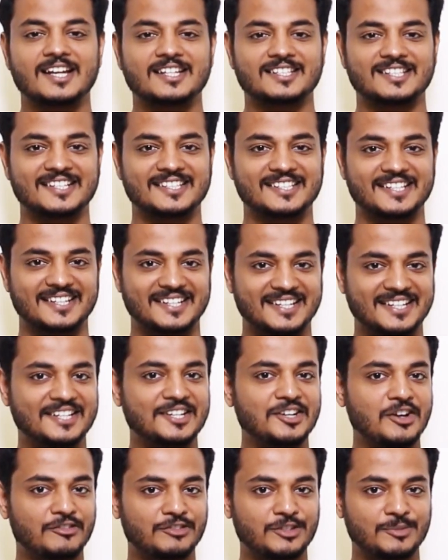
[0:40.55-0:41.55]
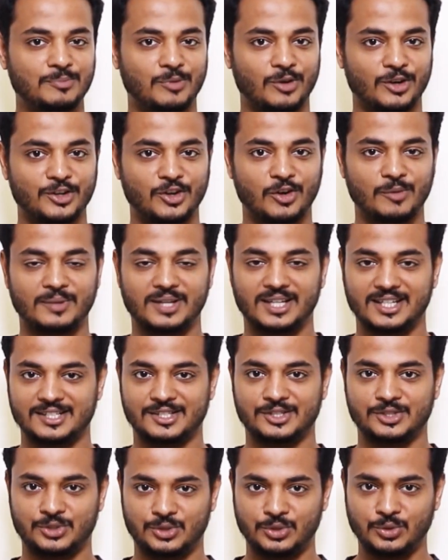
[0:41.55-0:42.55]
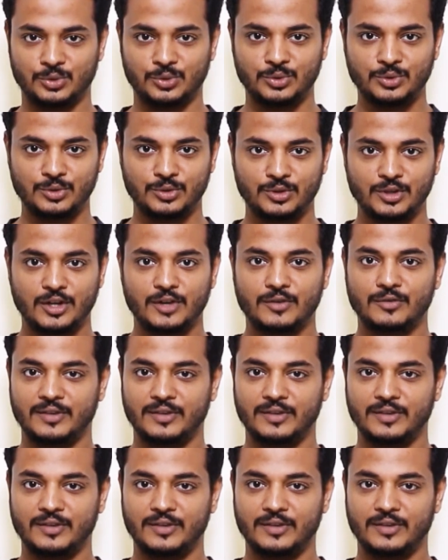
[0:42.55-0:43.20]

Since the degree of the polynomial is 2,